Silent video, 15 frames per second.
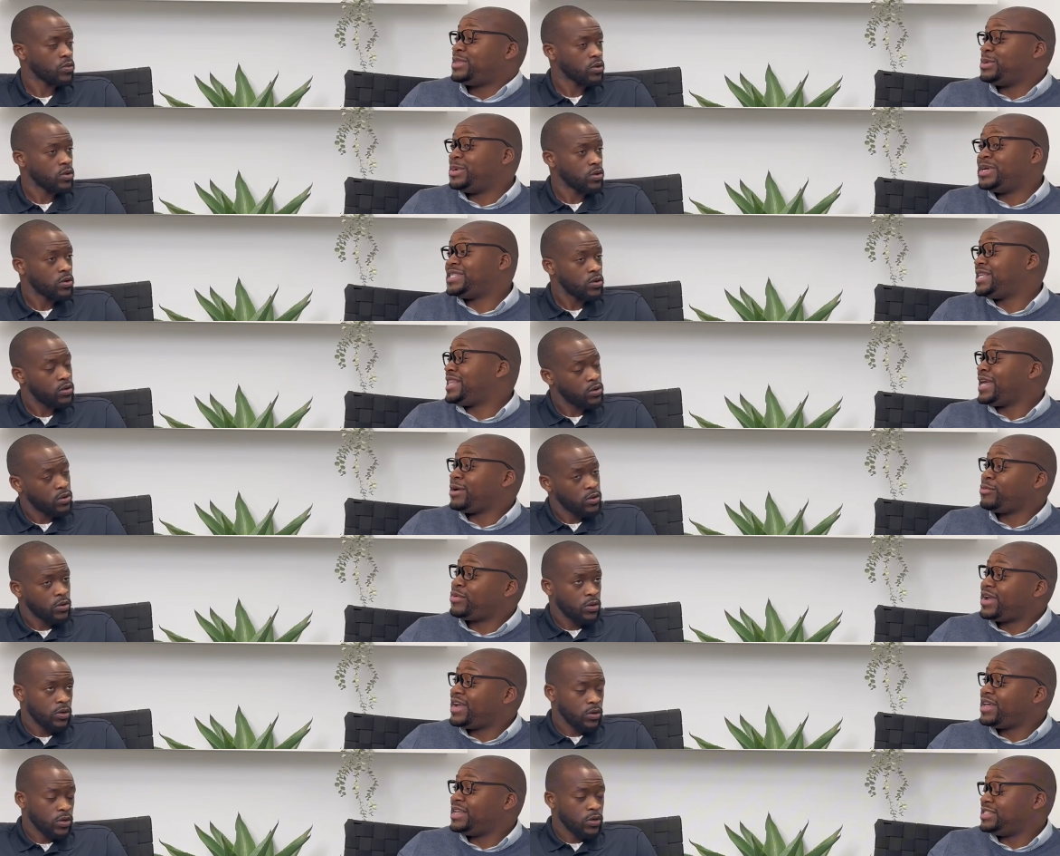Speaker 1: or is it like
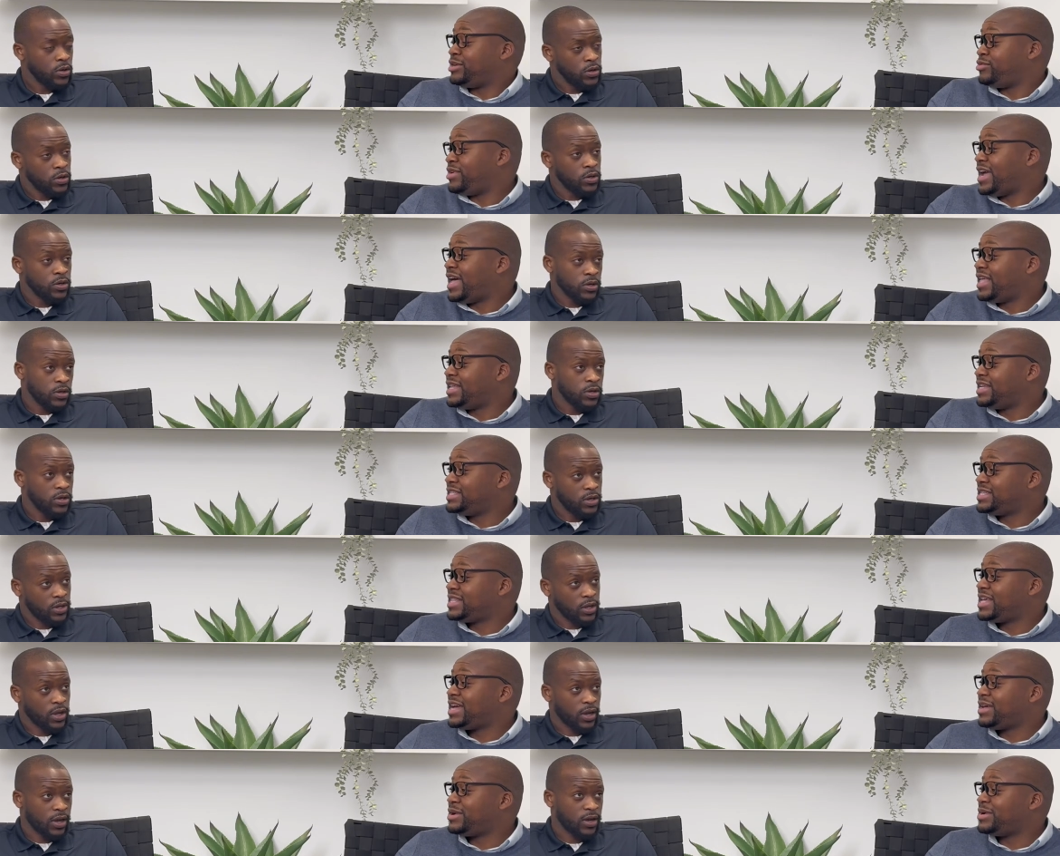real? Is there reality to
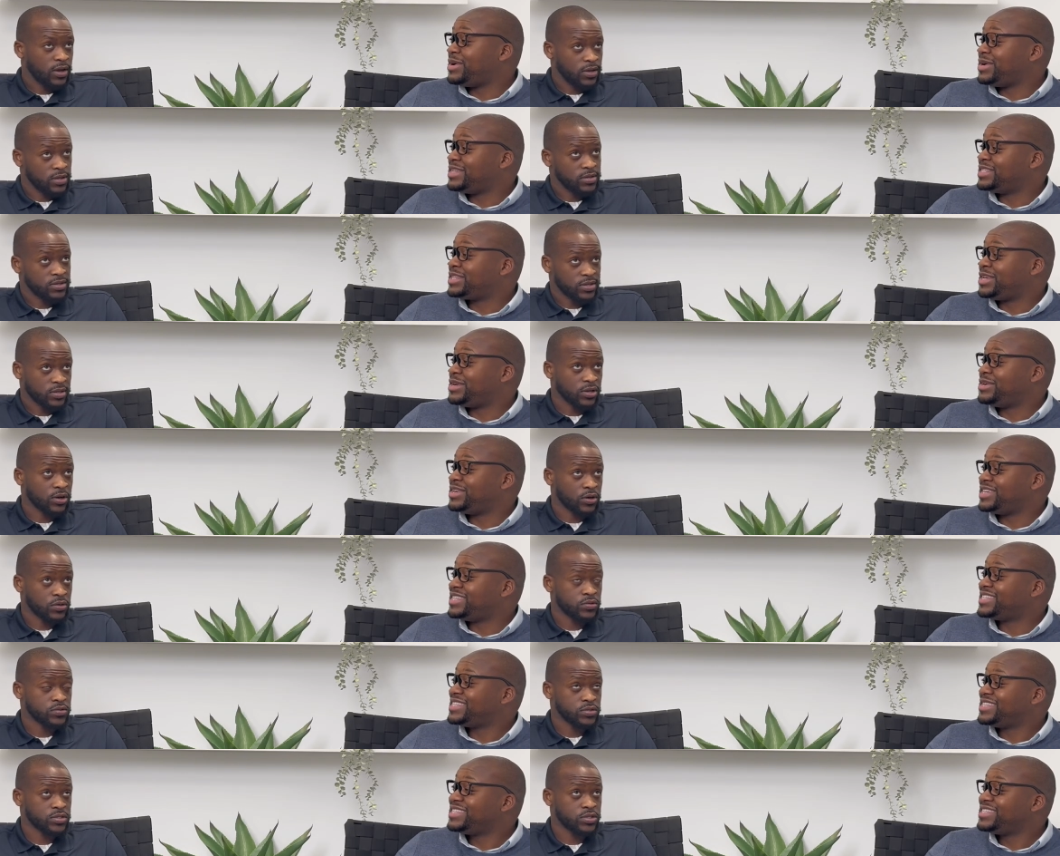that or just
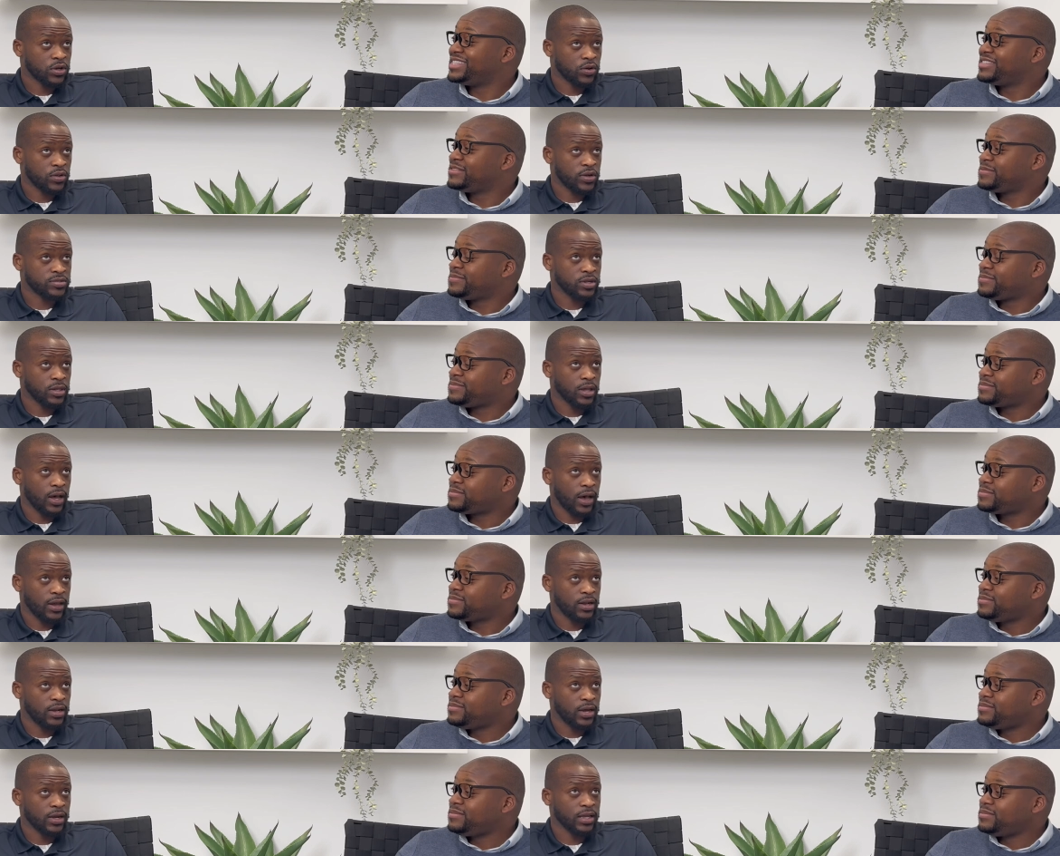curious? So,
Speaker 2: so there's a
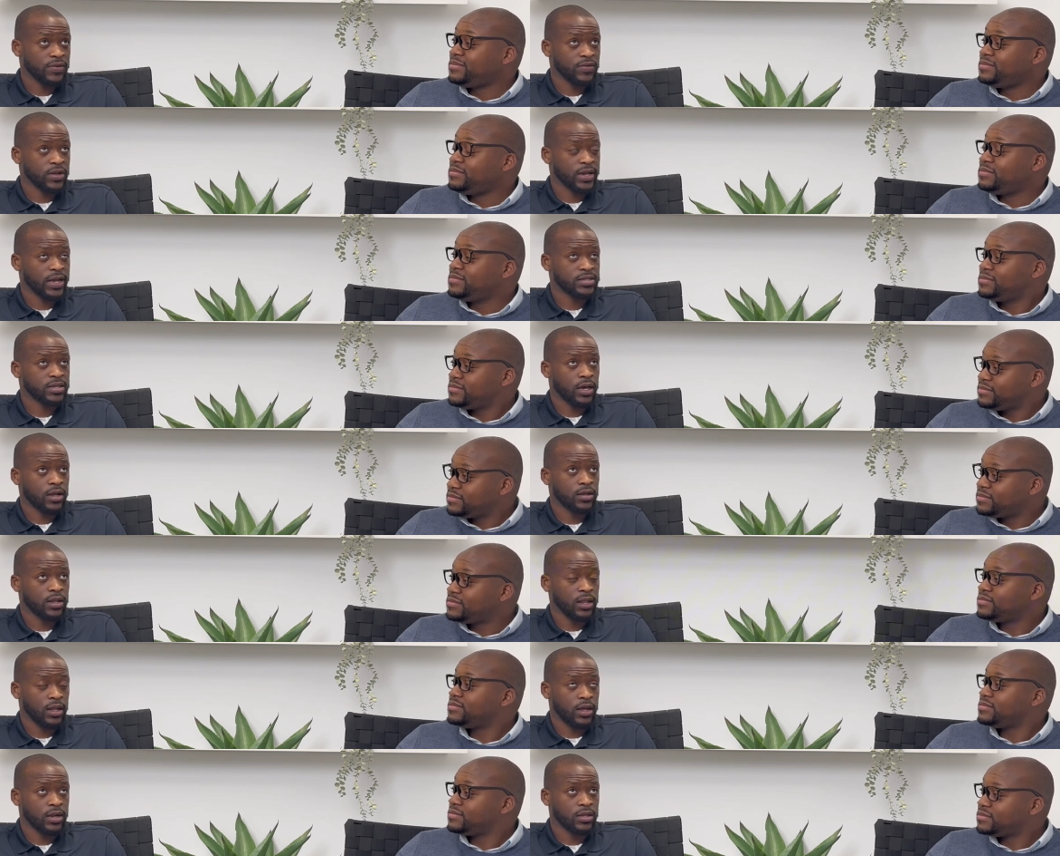lot, and I'll give you guys kind of
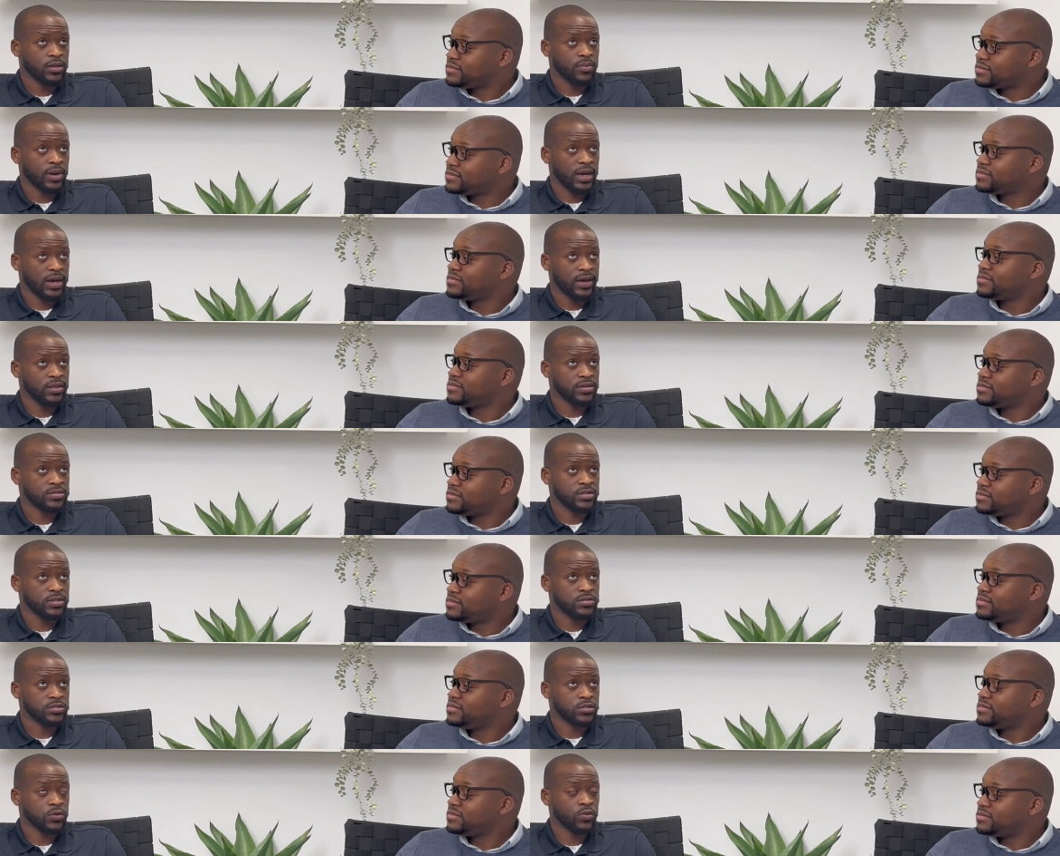a lot of the behind the
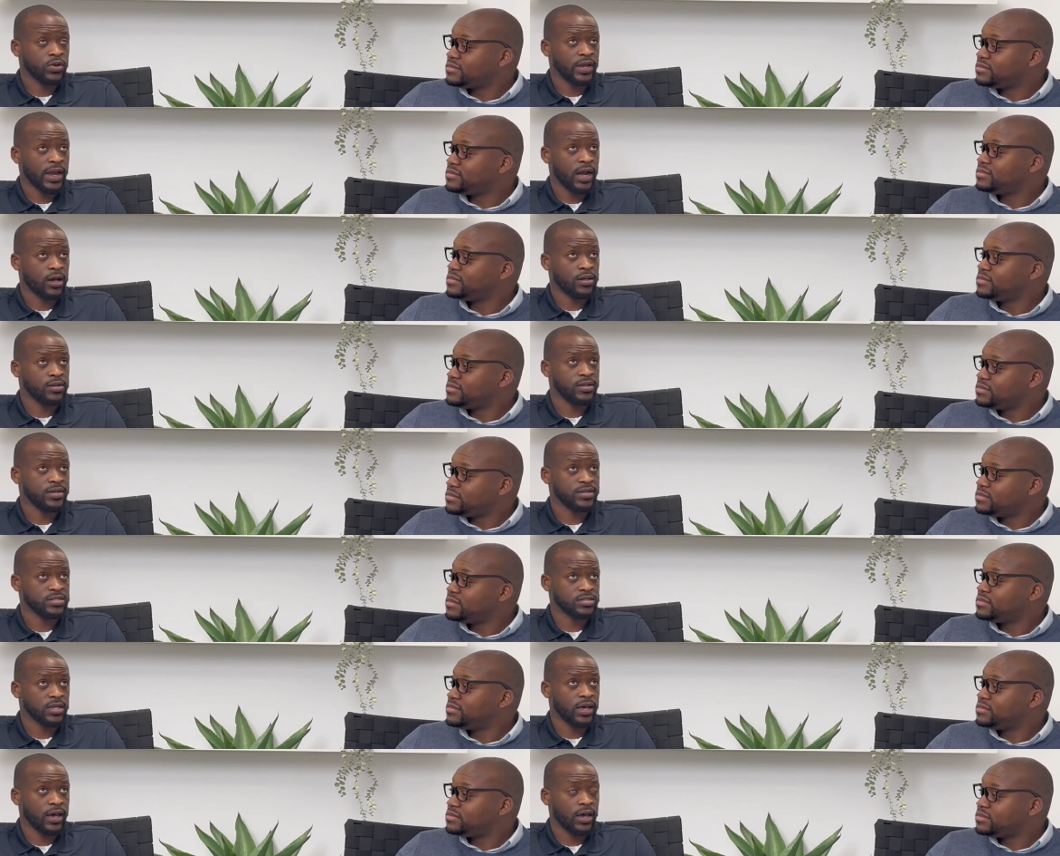scenes. The reality
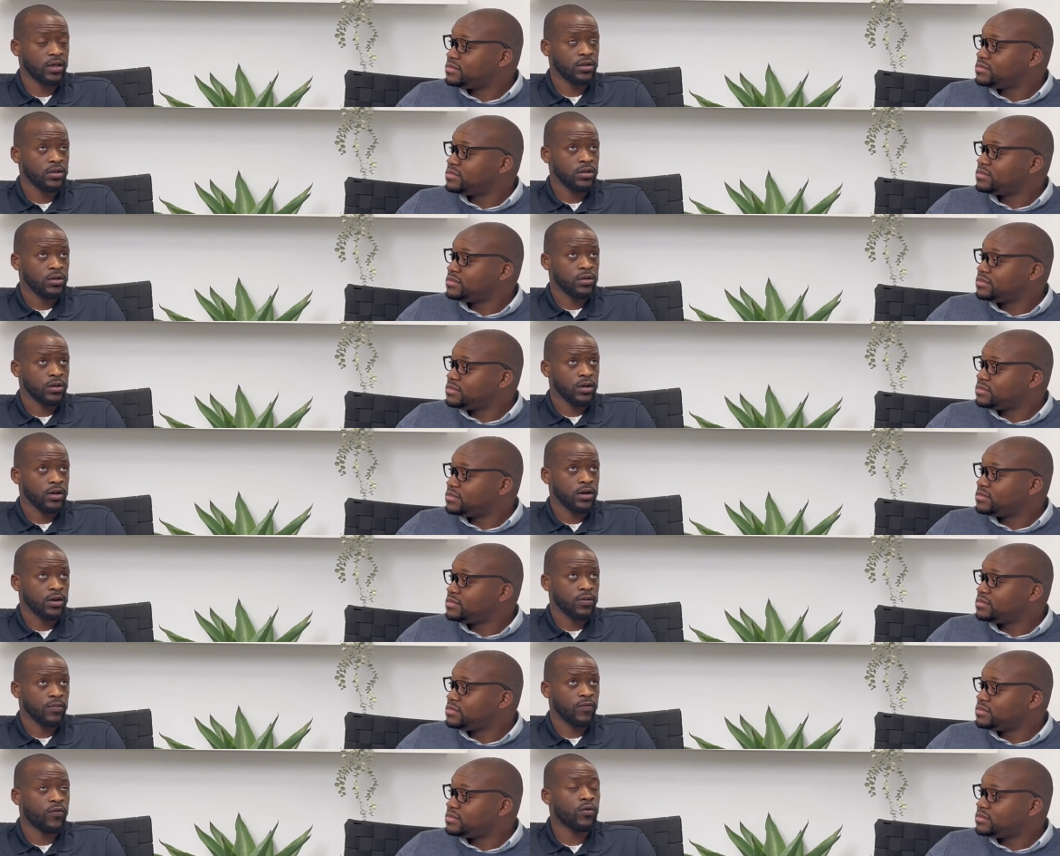is that
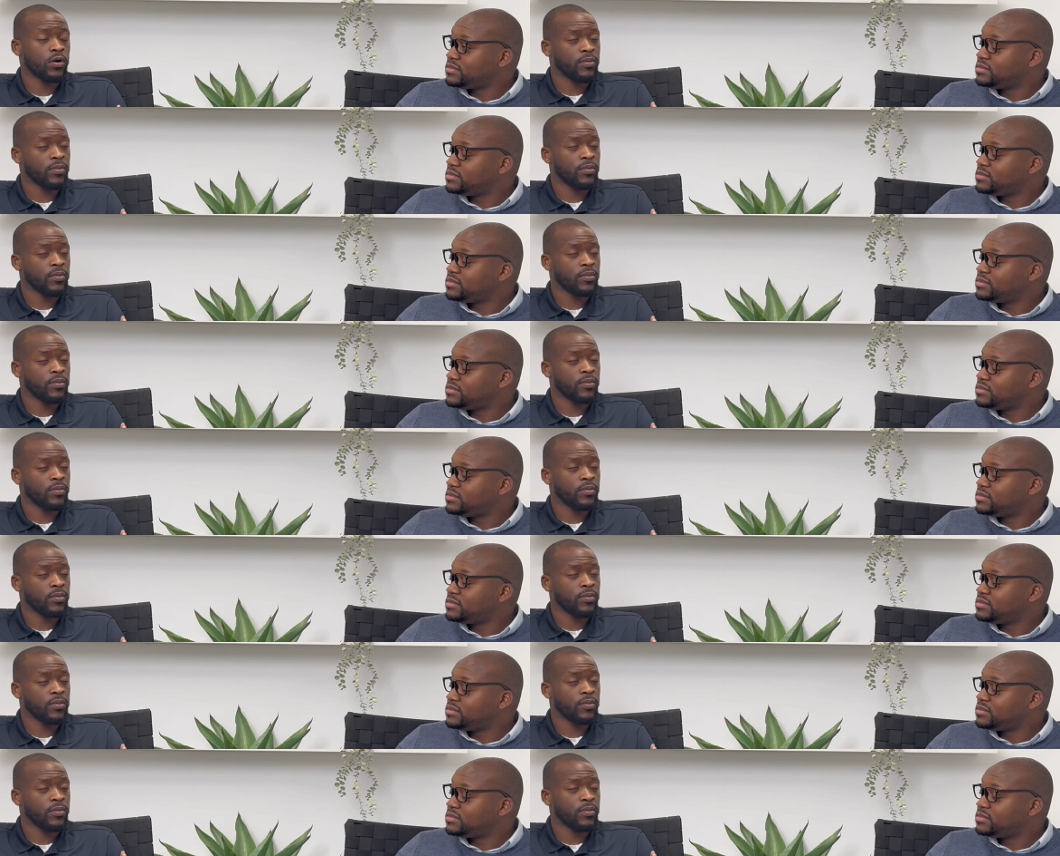um, for